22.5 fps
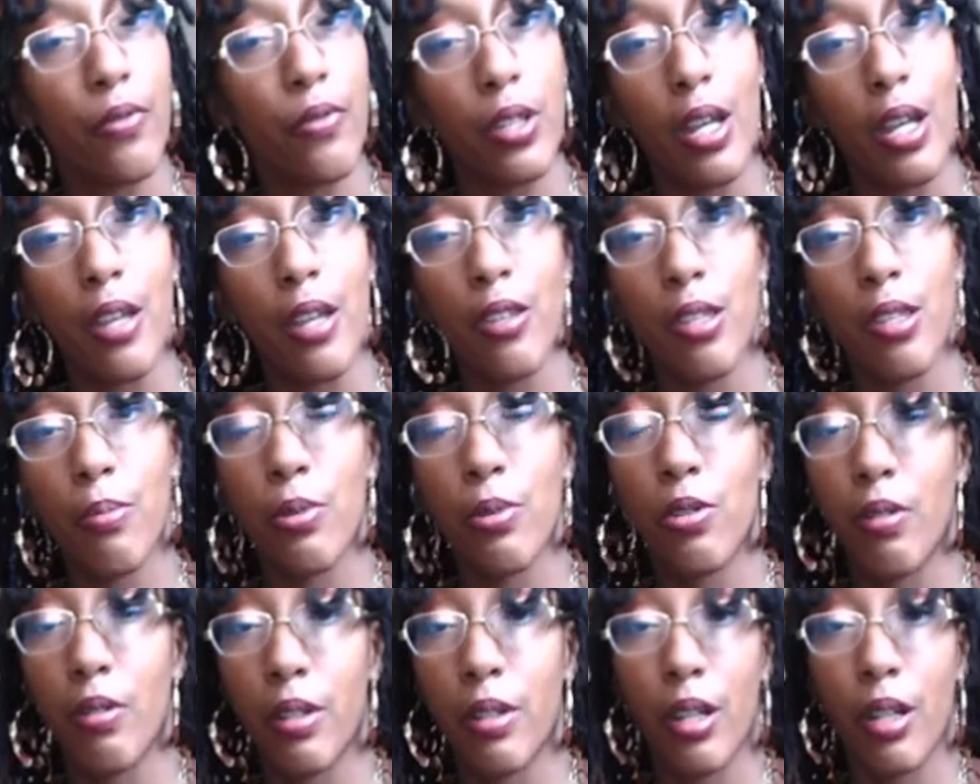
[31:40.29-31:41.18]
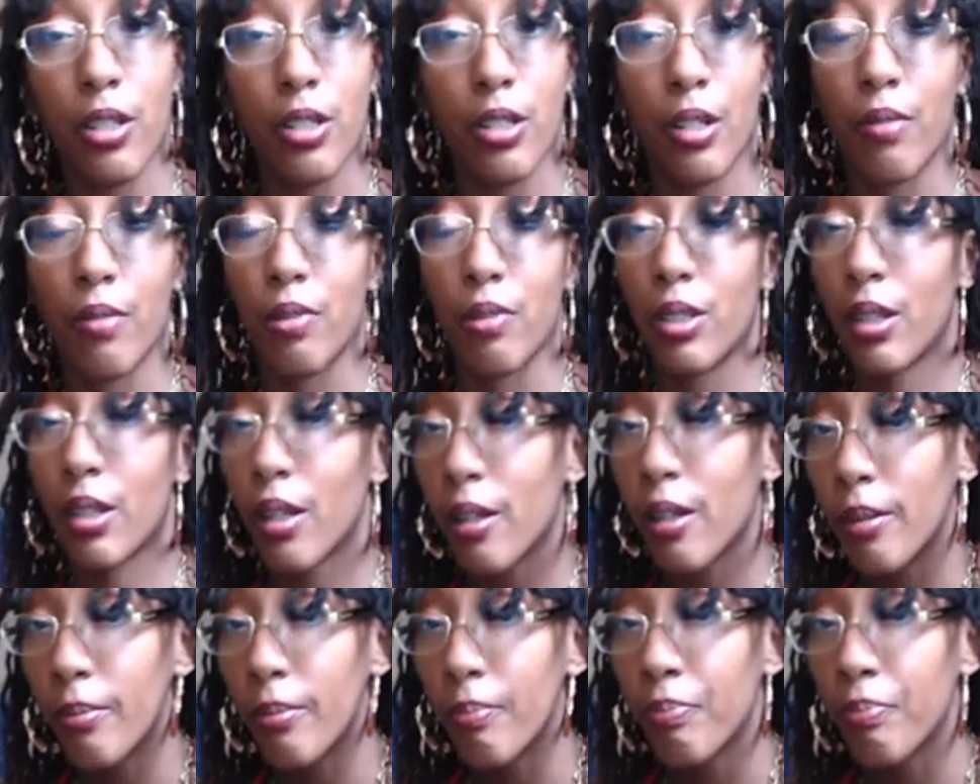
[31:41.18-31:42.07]
No, you need to be doing that shit every
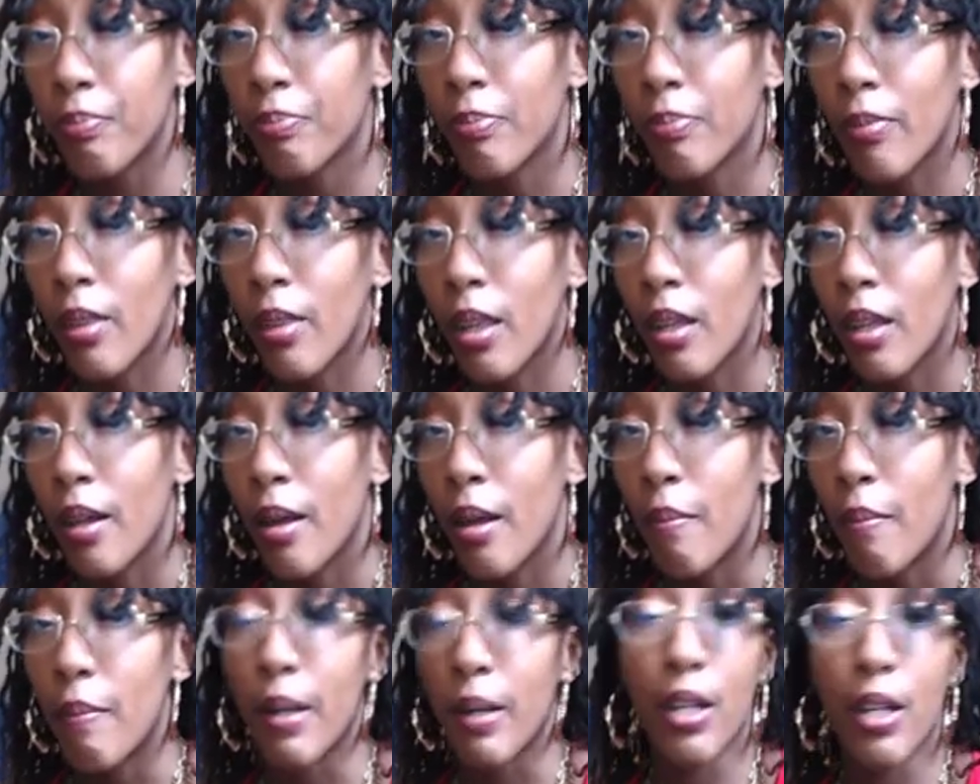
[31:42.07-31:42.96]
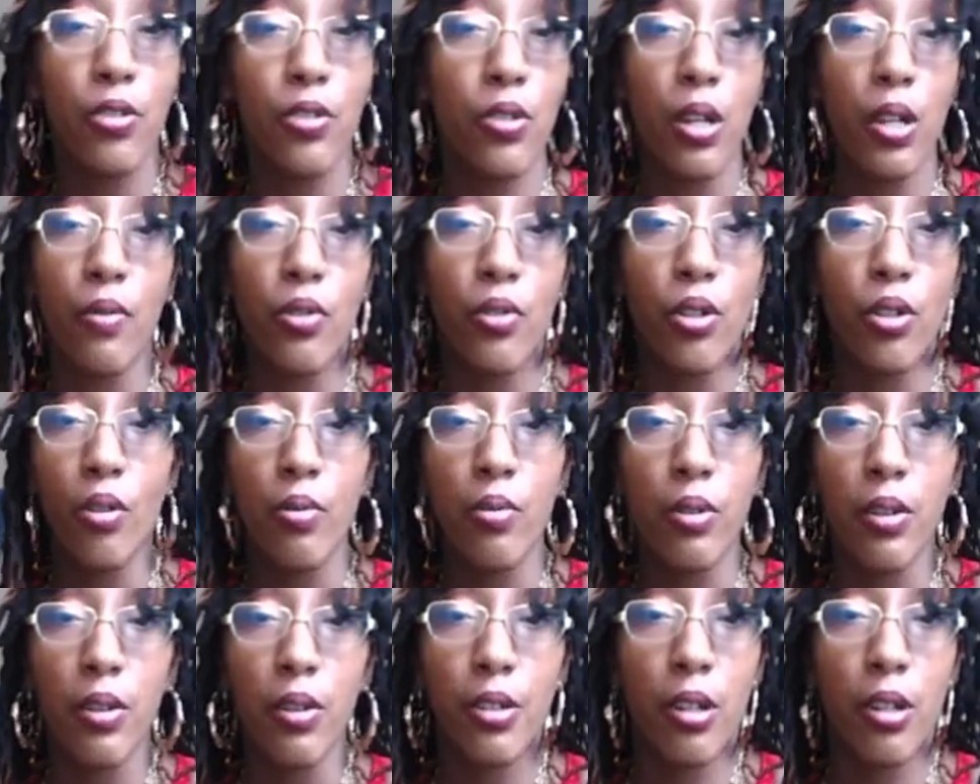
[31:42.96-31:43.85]
day because you never know when
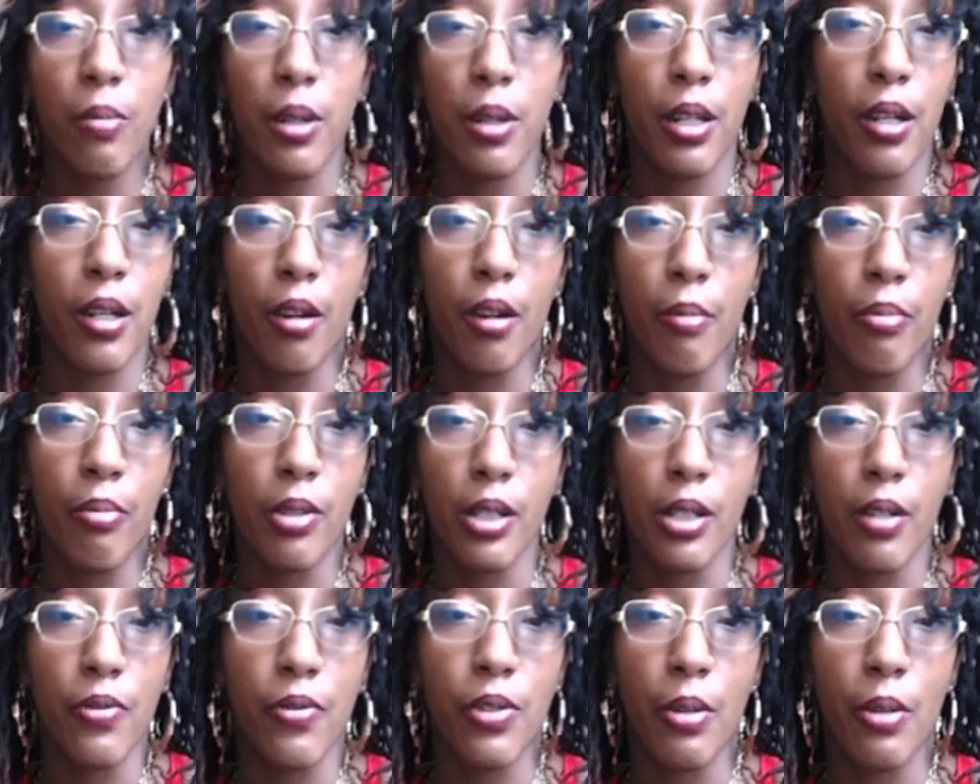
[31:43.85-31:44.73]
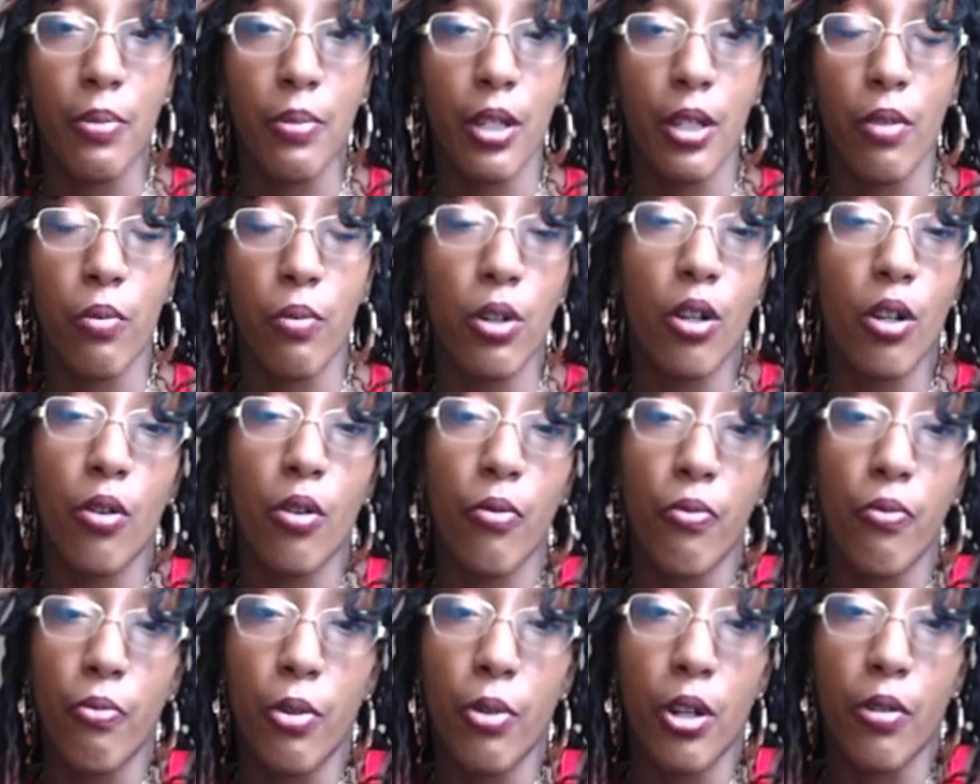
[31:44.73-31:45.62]
there's going to be an outbreak of something. We don't,
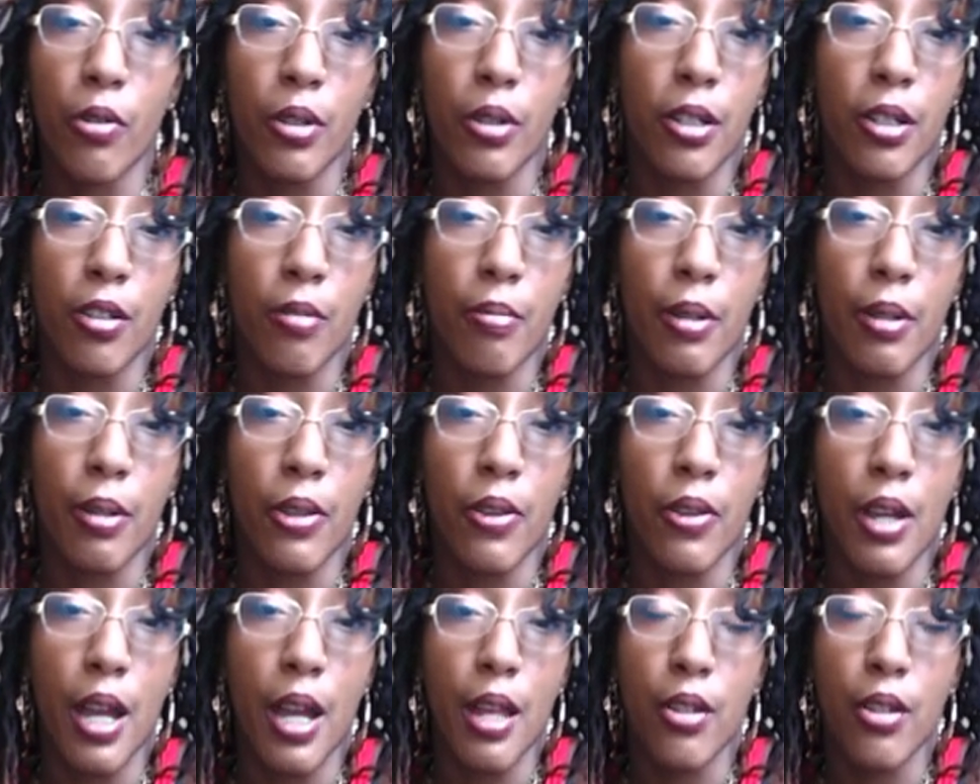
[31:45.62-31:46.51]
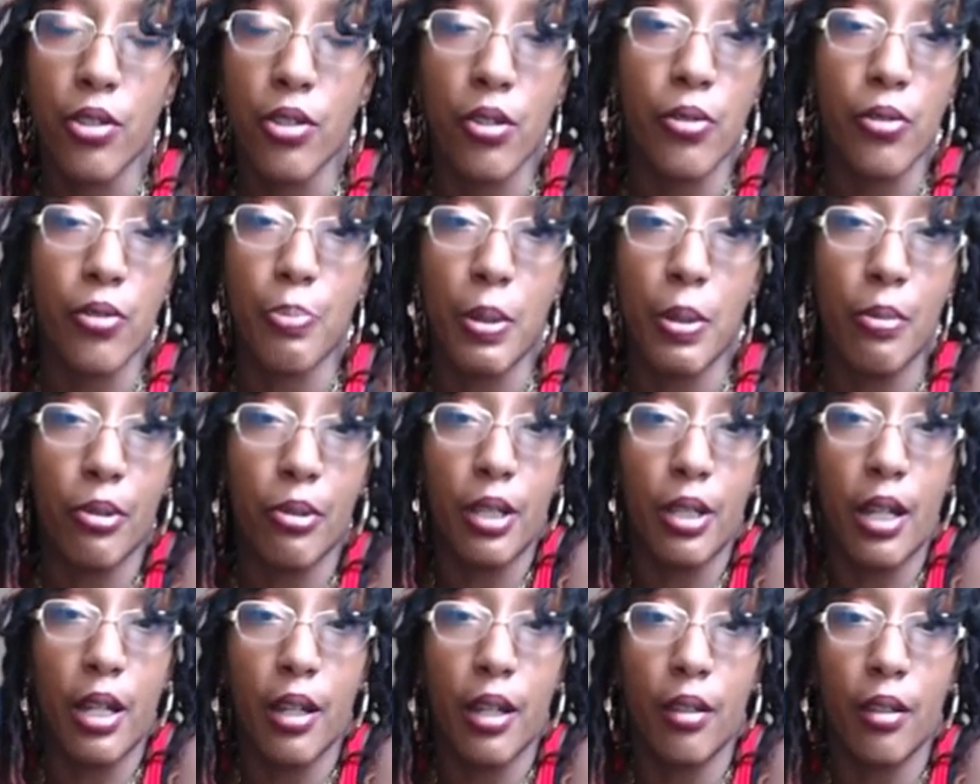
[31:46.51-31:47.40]
we don't hear about that until people
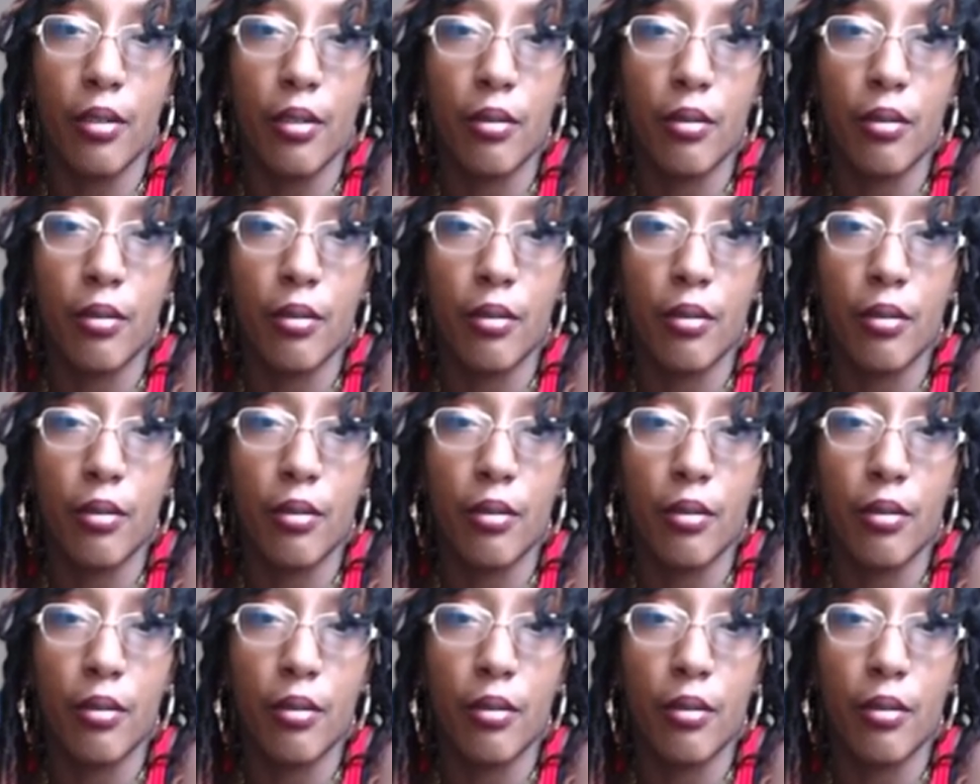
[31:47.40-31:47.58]
die.